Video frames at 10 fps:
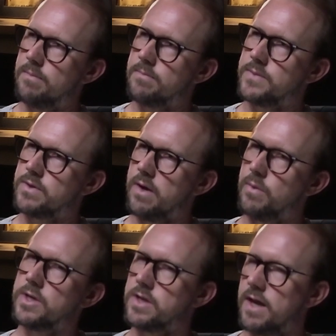So I
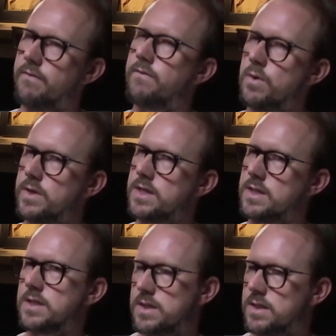wish I had
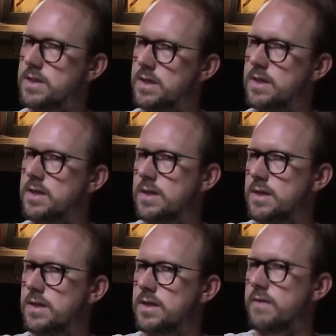focused.
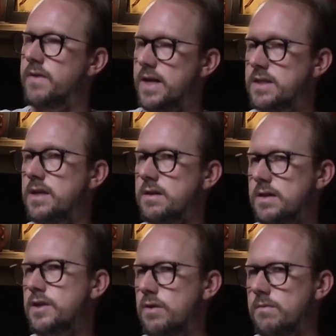If I had done
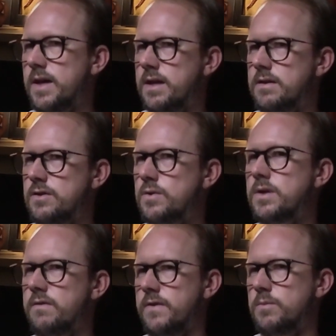like doing
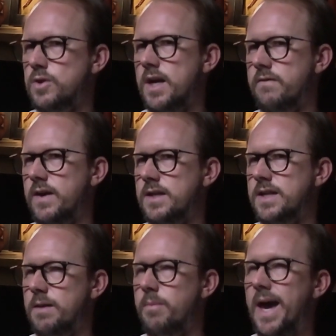the film track, if I could
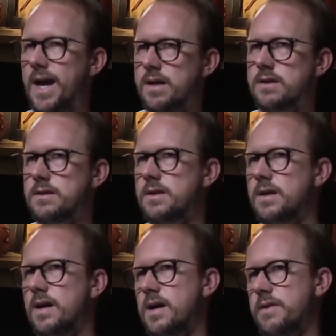take it back,
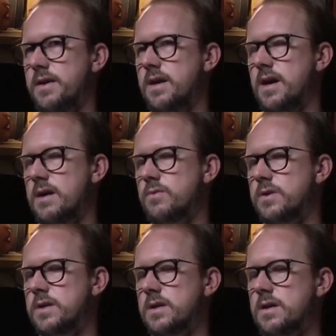I think I
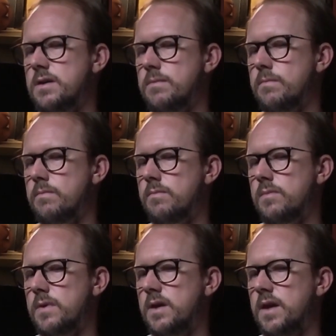would
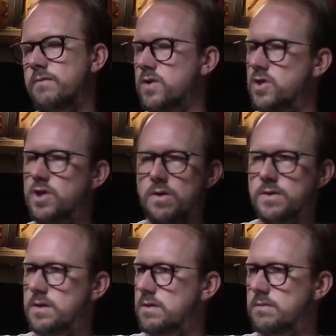have just
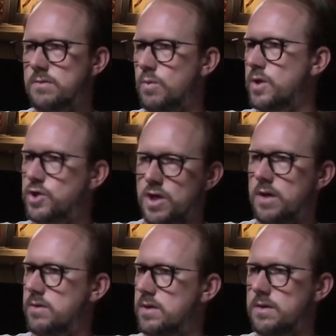chosen one
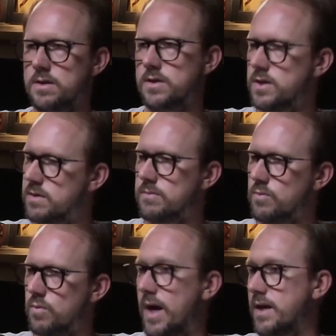genre and just
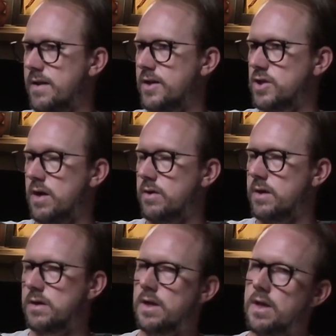write in that genre,